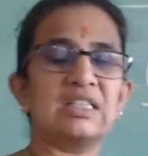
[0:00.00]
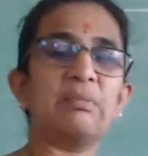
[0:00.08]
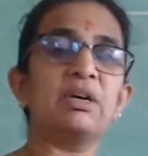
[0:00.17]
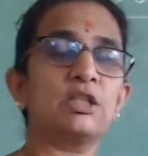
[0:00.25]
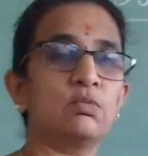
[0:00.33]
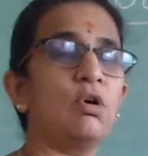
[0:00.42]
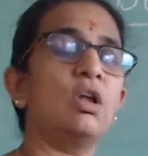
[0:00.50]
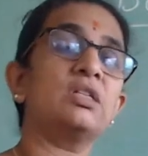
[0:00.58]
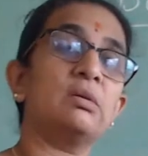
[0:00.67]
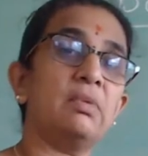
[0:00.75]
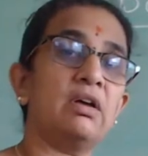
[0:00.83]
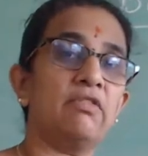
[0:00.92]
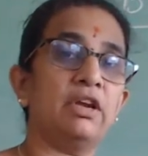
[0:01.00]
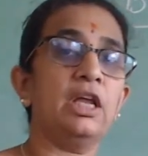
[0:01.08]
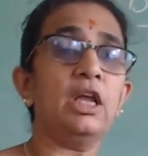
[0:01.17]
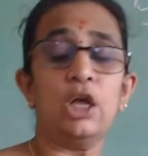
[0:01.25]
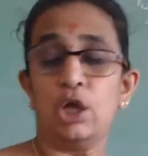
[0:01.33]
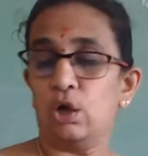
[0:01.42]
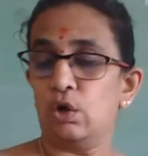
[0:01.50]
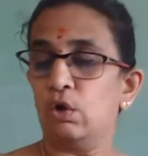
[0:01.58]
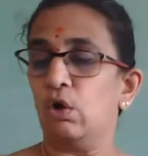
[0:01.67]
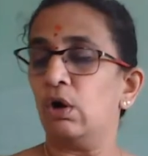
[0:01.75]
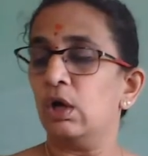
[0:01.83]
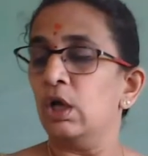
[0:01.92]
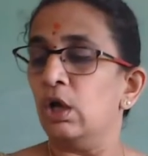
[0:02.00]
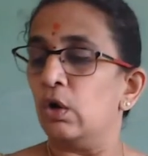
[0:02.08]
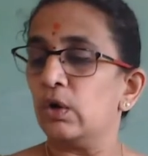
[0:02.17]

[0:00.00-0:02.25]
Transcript: Some are small, some are very long.